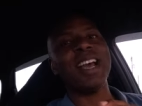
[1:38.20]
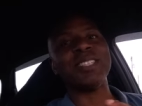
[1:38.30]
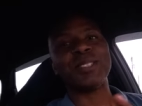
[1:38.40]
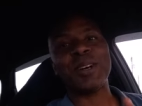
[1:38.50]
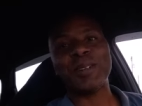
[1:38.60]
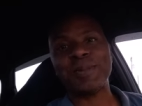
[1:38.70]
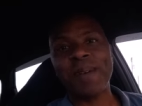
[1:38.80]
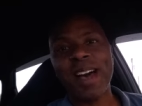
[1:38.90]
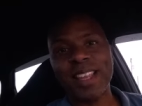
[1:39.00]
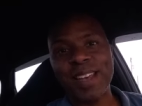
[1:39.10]
and started
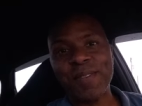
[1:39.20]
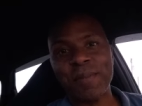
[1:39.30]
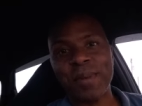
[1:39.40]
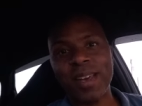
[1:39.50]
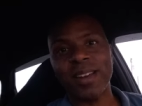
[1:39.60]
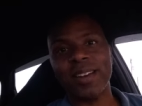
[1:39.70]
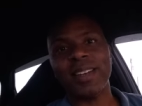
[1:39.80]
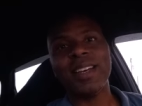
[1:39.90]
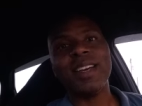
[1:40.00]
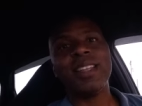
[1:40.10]
smiling even bigger.
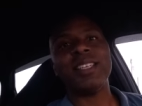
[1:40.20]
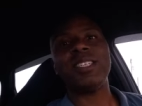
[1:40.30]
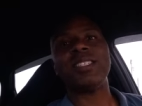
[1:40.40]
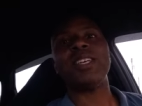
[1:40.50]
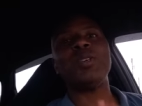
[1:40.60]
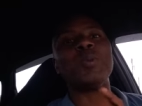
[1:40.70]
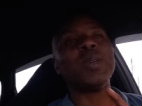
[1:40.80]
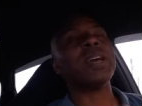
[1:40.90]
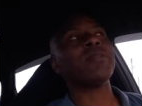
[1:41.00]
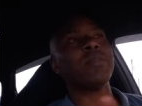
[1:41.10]
Then she said, You will
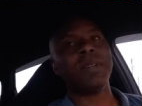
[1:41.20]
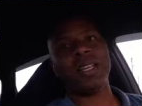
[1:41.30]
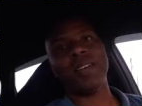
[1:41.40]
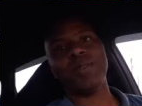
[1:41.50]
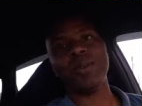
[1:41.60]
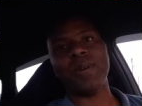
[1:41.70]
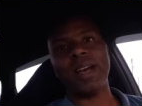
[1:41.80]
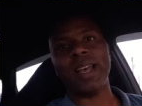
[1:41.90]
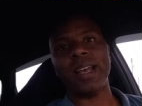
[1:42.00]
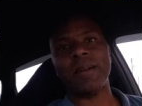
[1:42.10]
never believe who
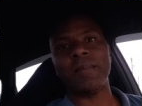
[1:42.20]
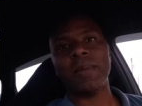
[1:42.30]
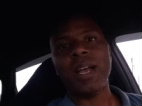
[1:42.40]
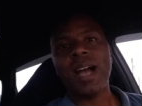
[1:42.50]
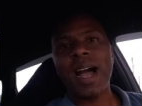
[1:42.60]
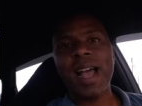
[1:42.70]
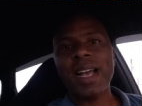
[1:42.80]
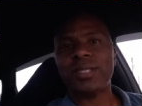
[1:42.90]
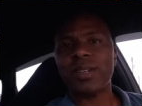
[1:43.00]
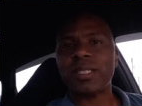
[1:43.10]
I am. I
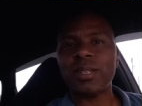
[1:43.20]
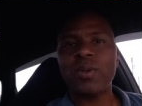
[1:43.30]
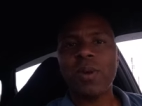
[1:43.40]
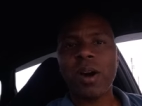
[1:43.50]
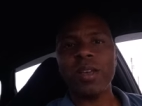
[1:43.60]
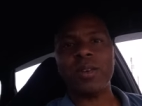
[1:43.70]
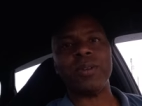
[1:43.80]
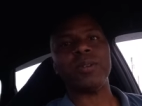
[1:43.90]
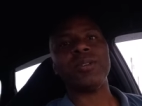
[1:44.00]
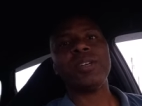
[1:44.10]
asked her, I said, Who are
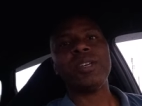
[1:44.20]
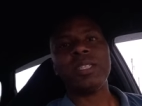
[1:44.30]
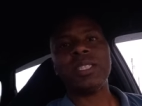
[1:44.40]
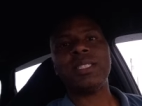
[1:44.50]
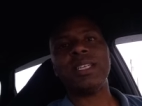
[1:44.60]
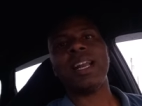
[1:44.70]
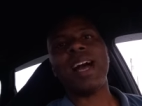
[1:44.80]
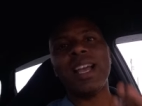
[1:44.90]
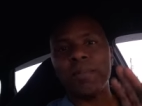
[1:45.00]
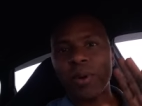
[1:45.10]
you? She said,
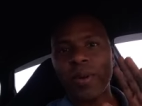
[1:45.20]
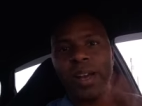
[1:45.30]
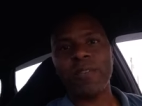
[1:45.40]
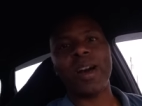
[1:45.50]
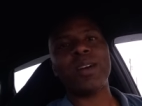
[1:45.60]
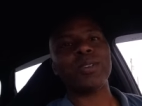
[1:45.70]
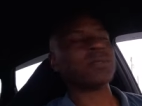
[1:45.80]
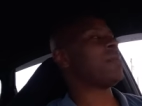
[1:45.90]
I am Greg Vital's